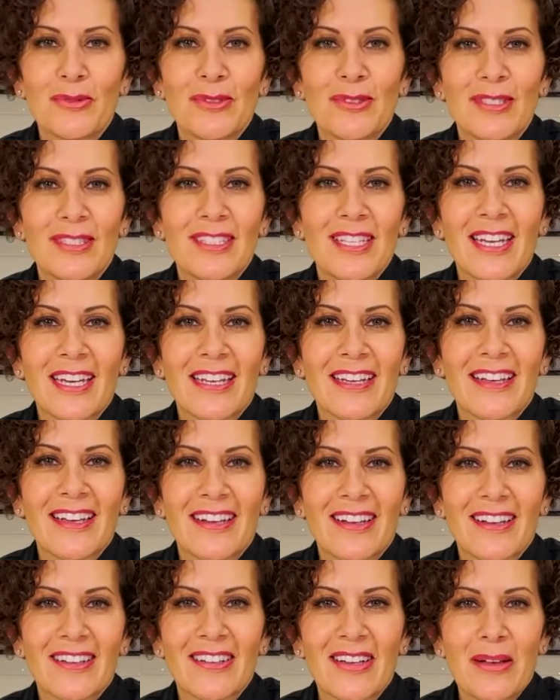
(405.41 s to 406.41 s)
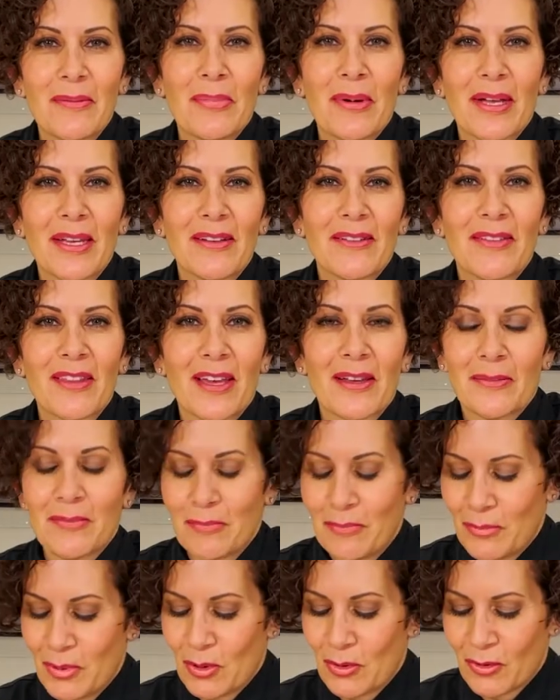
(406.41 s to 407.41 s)
take a bite of that
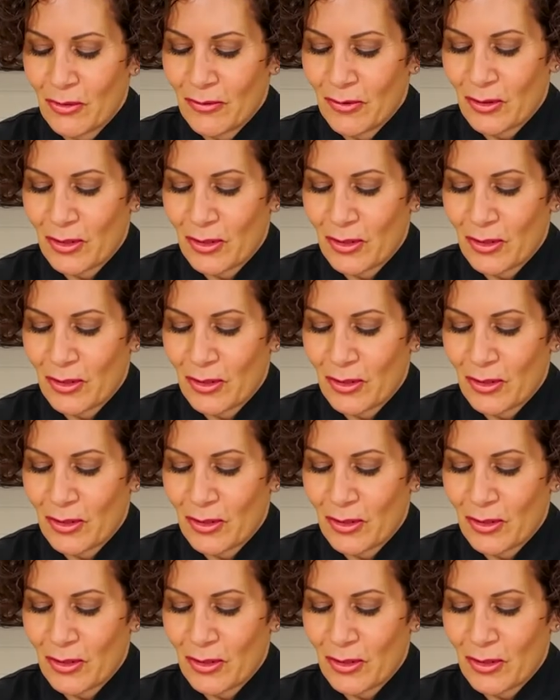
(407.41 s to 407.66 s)
beautiful